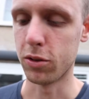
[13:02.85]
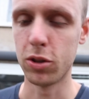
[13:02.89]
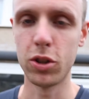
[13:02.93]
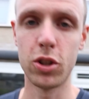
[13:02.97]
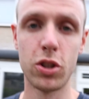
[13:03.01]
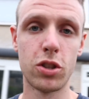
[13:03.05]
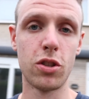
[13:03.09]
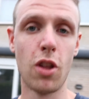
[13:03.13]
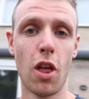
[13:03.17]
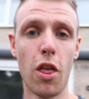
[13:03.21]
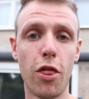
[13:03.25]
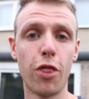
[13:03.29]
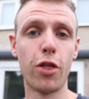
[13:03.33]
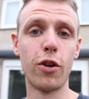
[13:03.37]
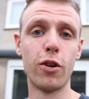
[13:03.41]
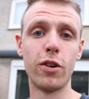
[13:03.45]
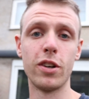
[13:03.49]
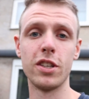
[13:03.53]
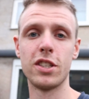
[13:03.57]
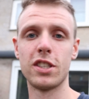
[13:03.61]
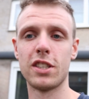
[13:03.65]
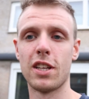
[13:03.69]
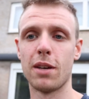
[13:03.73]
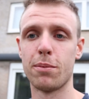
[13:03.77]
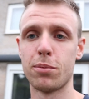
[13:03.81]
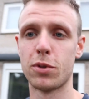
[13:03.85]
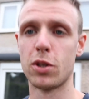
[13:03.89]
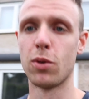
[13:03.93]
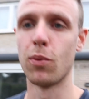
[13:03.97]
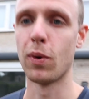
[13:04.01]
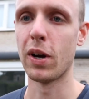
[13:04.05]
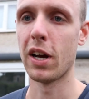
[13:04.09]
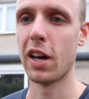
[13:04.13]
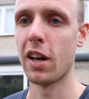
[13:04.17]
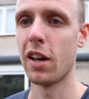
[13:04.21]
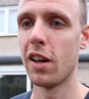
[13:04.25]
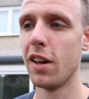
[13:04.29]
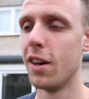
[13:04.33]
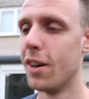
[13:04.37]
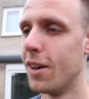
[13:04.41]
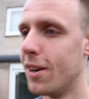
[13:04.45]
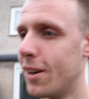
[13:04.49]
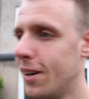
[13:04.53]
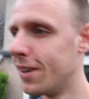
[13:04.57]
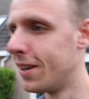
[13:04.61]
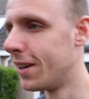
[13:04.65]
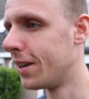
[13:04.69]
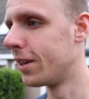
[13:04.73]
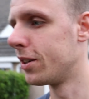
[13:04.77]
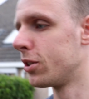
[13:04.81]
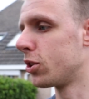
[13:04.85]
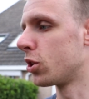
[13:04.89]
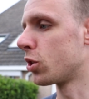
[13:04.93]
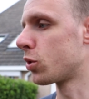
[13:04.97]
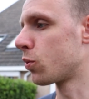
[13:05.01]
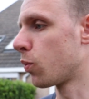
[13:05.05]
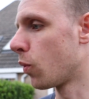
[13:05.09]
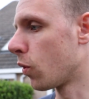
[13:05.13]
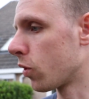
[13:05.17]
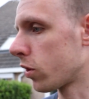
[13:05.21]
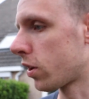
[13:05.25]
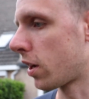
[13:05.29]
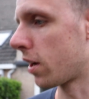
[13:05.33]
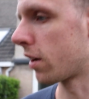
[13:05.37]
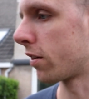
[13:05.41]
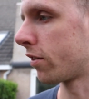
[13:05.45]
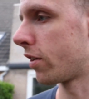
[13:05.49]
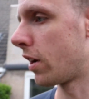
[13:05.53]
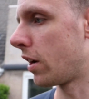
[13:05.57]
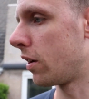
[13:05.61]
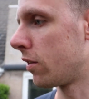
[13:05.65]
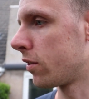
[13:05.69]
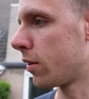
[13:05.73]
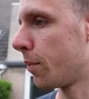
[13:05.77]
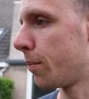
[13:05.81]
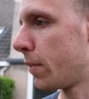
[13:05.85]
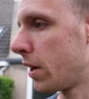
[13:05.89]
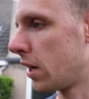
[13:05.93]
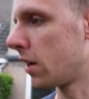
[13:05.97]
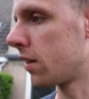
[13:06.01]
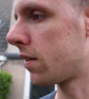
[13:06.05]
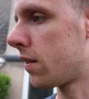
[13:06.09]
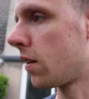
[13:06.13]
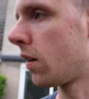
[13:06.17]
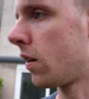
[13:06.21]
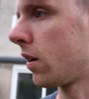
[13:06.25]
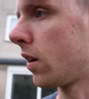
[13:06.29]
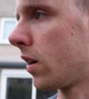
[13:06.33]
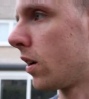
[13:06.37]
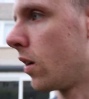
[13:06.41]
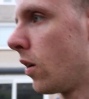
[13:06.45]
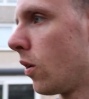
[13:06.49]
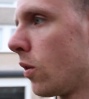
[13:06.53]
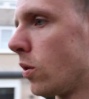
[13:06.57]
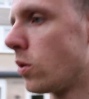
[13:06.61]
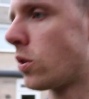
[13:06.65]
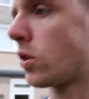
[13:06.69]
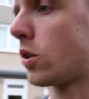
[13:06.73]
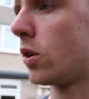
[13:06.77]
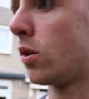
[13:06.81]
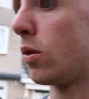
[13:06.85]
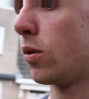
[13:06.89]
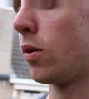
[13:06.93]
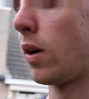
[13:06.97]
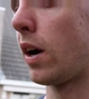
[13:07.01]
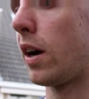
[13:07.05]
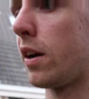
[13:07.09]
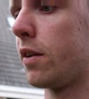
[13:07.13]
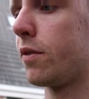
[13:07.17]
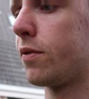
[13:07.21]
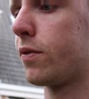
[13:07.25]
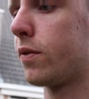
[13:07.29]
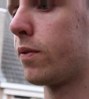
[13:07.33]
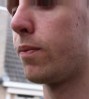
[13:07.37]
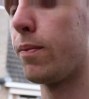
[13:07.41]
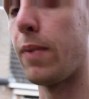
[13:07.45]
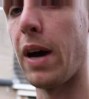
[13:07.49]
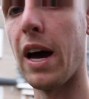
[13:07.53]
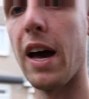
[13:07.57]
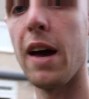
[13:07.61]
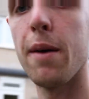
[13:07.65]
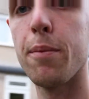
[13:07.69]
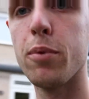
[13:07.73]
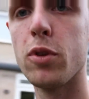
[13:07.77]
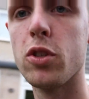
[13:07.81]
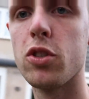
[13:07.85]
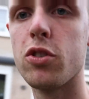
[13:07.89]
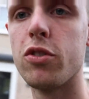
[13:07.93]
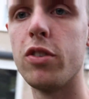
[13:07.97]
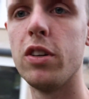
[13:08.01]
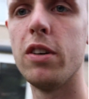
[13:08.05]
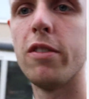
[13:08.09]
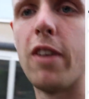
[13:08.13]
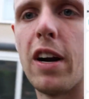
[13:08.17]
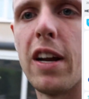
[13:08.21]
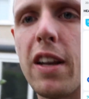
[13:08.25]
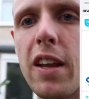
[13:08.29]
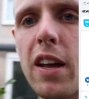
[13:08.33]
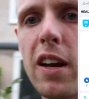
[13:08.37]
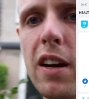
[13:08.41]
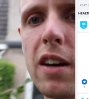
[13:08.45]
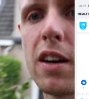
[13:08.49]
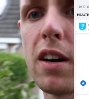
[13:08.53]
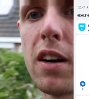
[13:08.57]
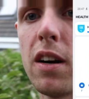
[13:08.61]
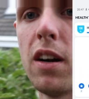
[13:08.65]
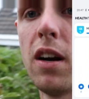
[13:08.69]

Just 30 steps away, just walking around a bit. Also, I have my apple tree right here.